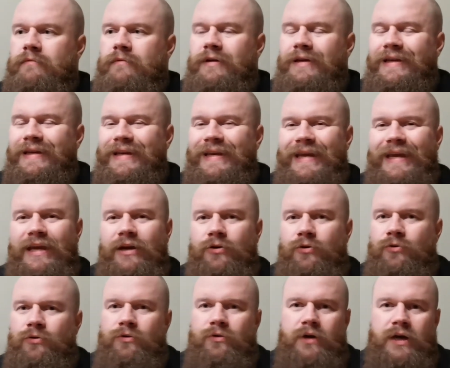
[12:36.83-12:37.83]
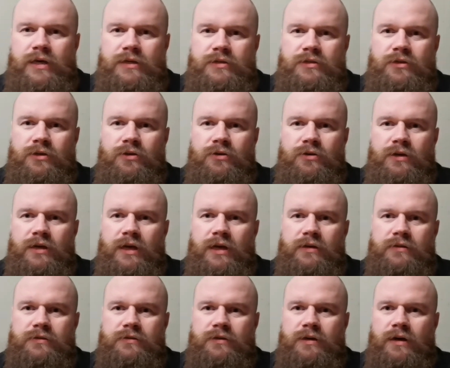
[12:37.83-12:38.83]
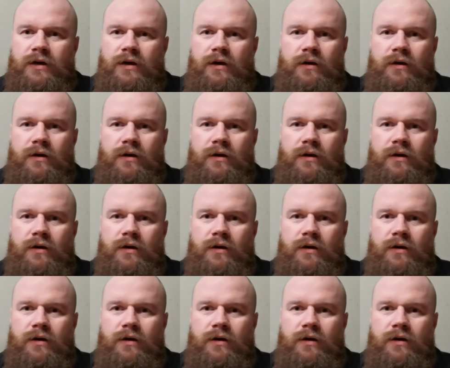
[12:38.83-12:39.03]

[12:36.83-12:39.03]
near as good as,